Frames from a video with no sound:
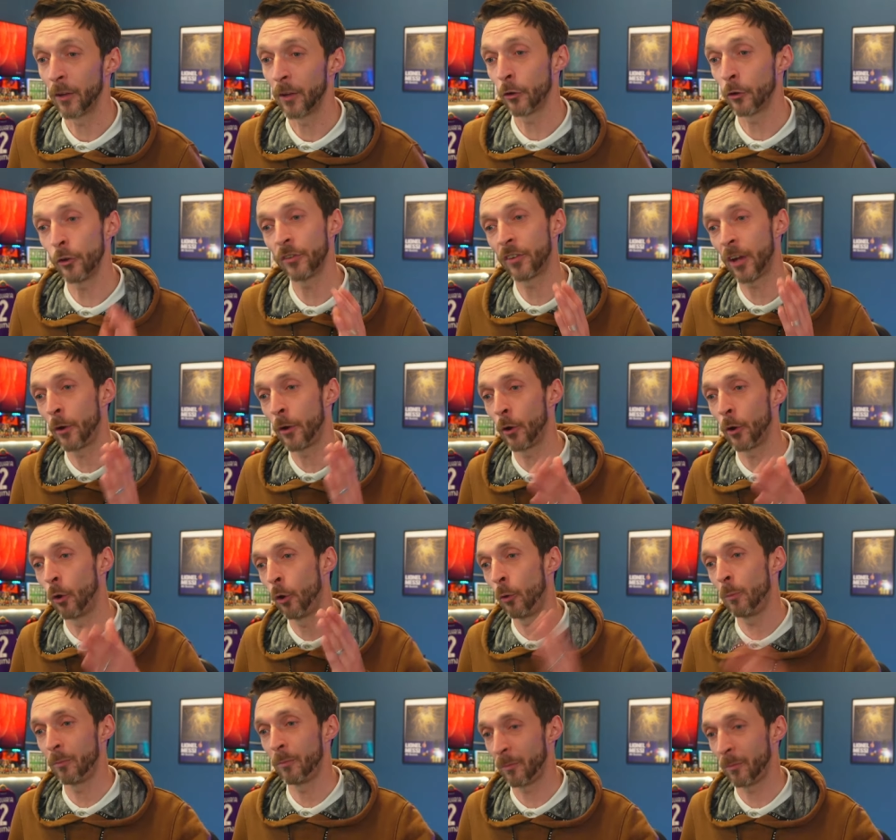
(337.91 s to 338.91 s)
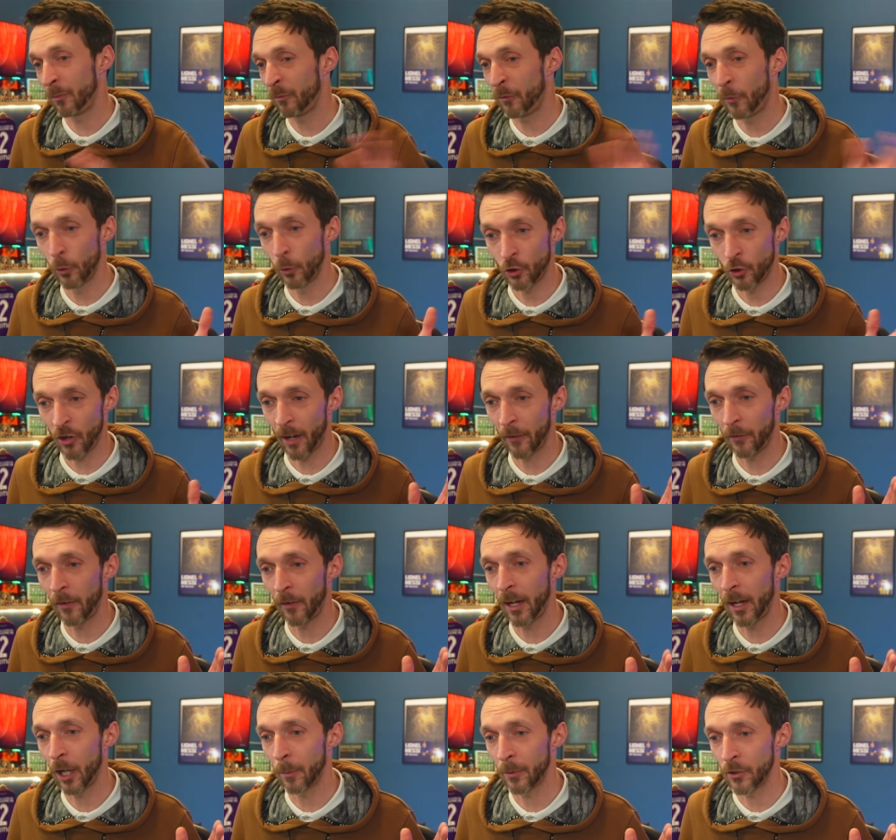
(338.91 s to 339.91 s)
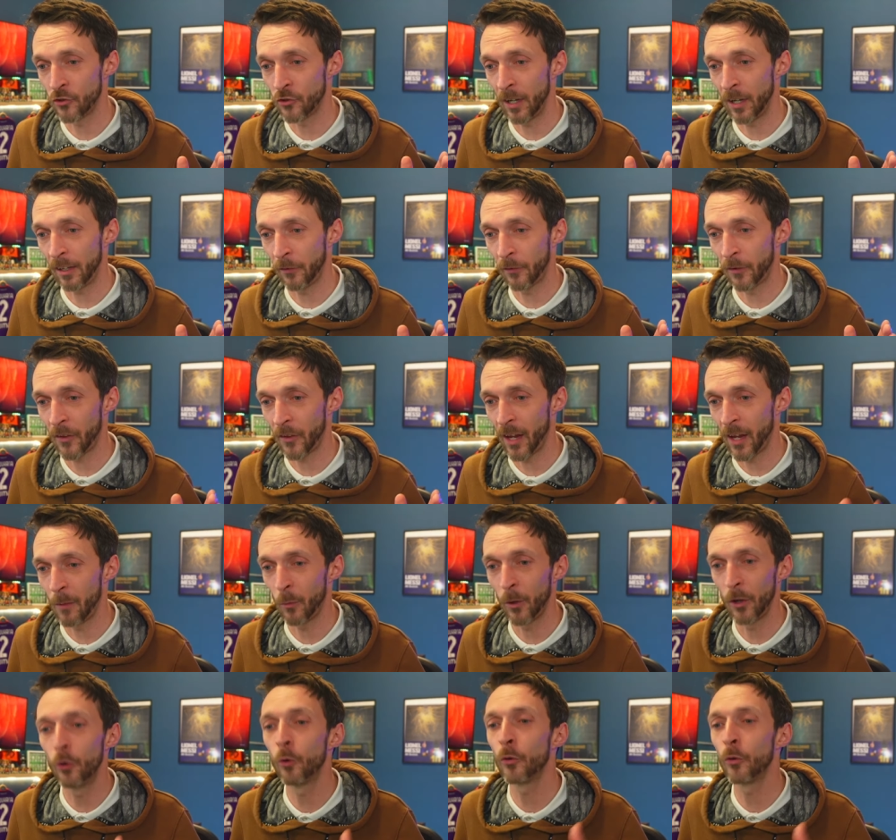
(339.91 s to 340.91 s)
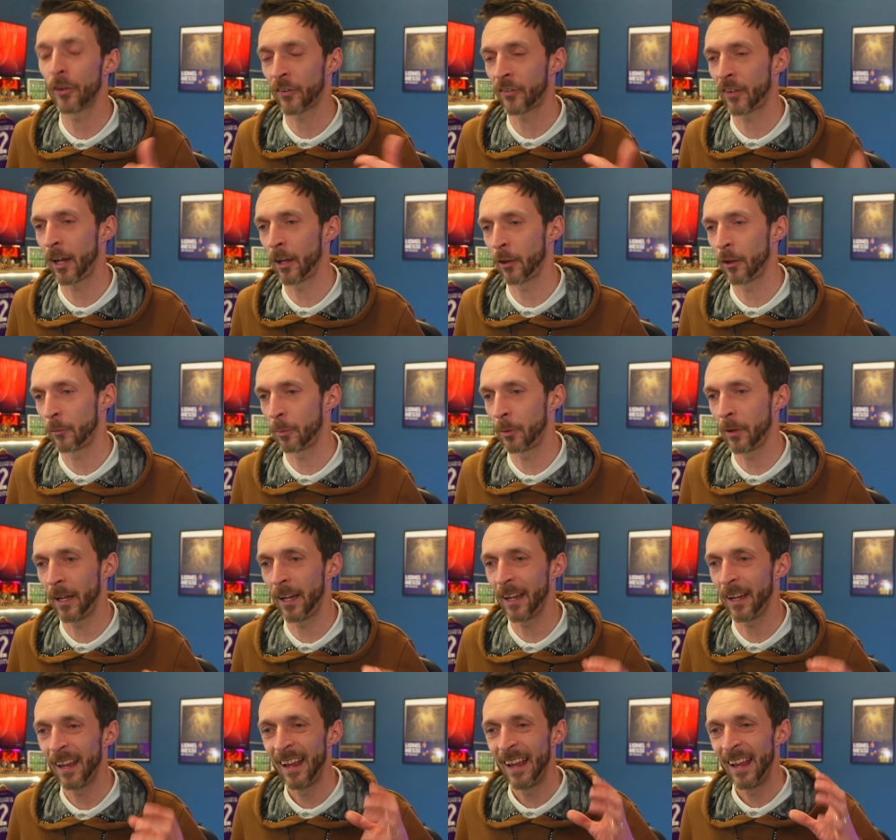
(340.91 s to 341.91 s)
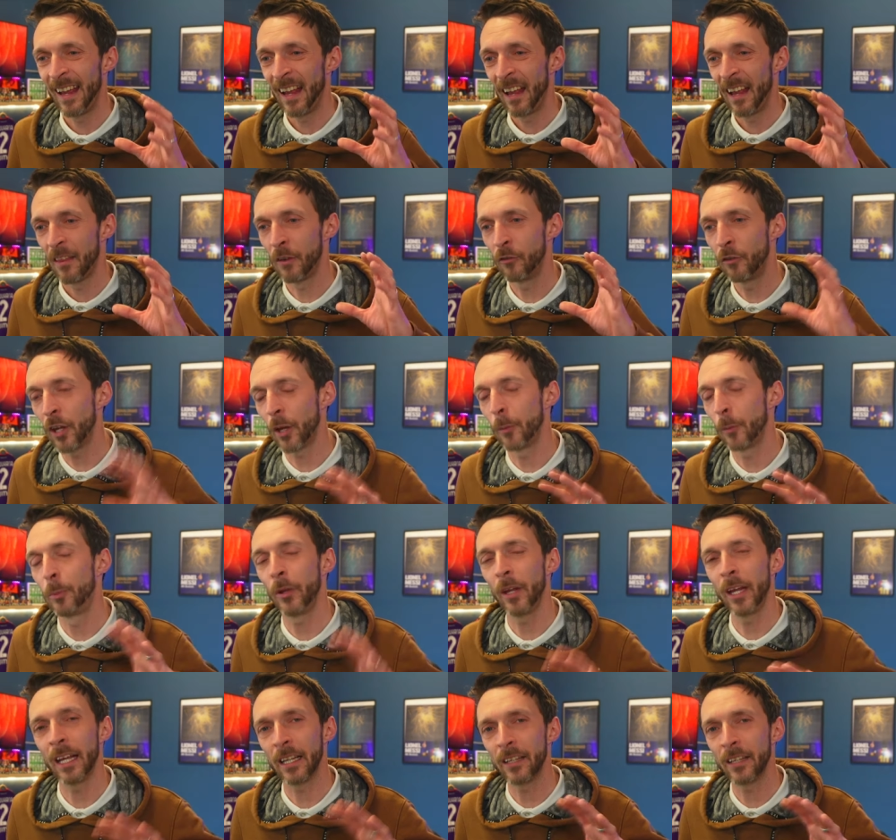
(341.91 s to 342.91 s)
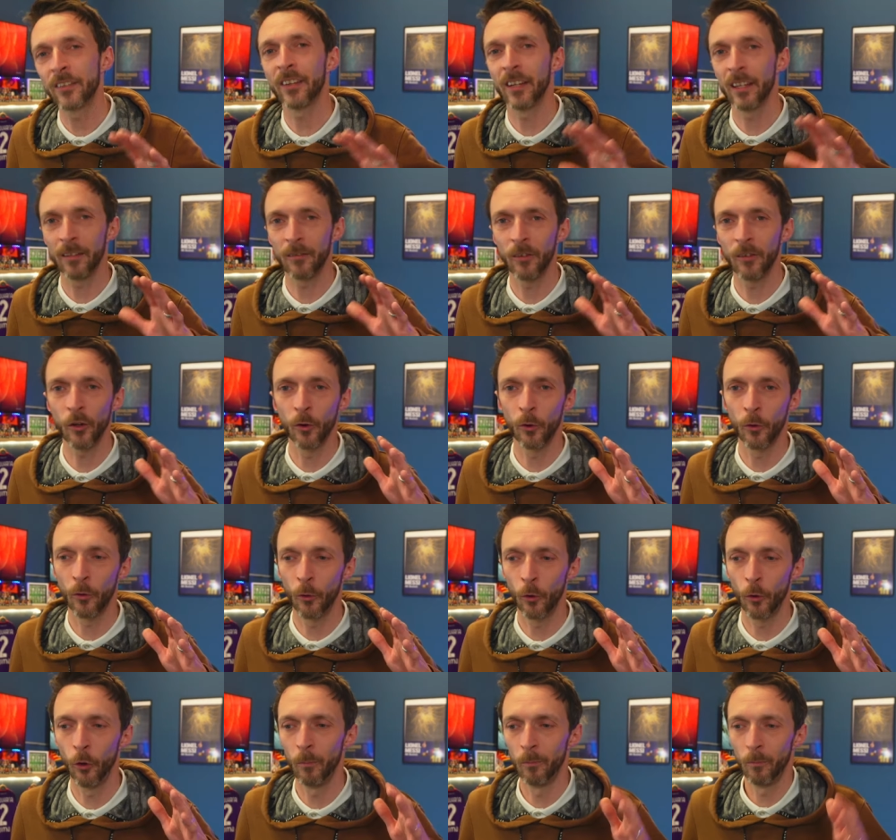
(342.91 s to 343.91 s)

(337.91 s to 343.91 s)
And Luton Town at home, full strength lineup is ready for them. We know their style of play. They really play into, you know,